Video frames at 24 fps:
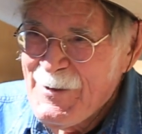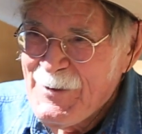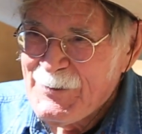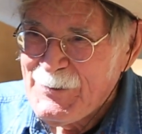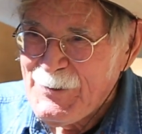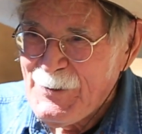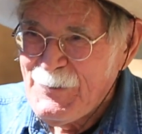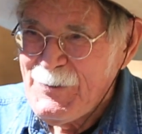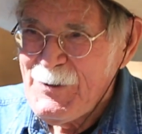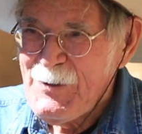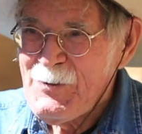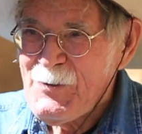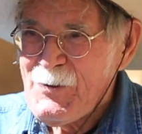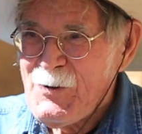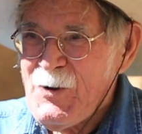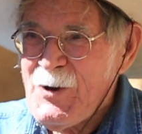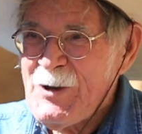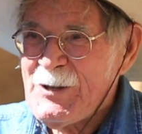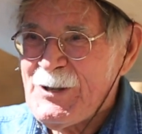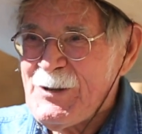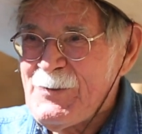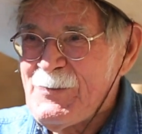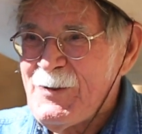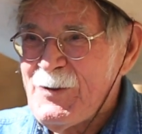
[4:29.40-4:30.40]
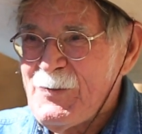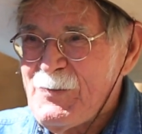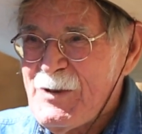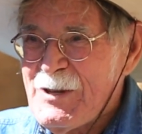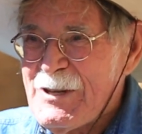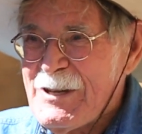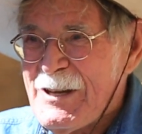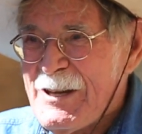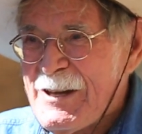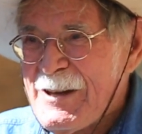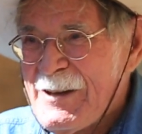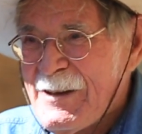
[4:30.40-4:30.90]
So then the question would
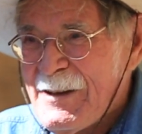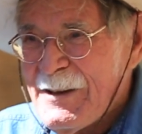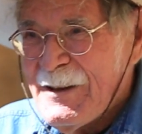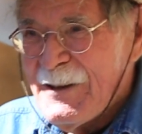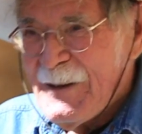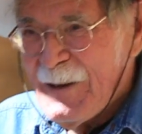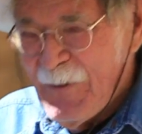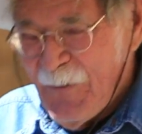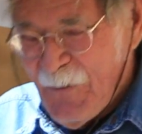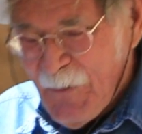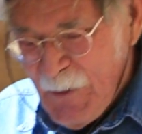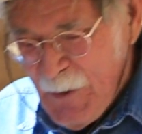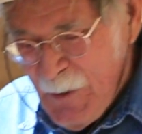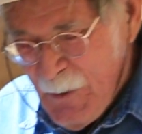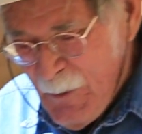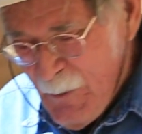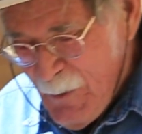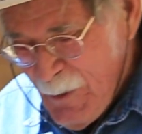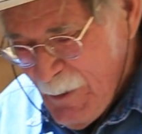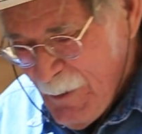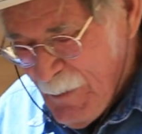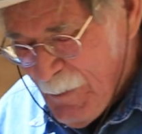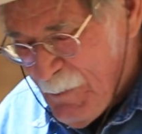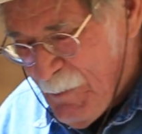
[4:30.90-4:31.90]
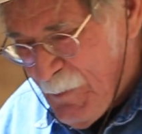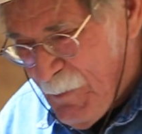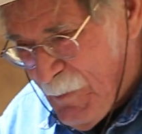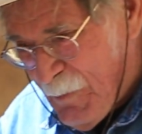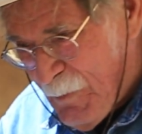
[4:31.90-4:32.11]
be, if you were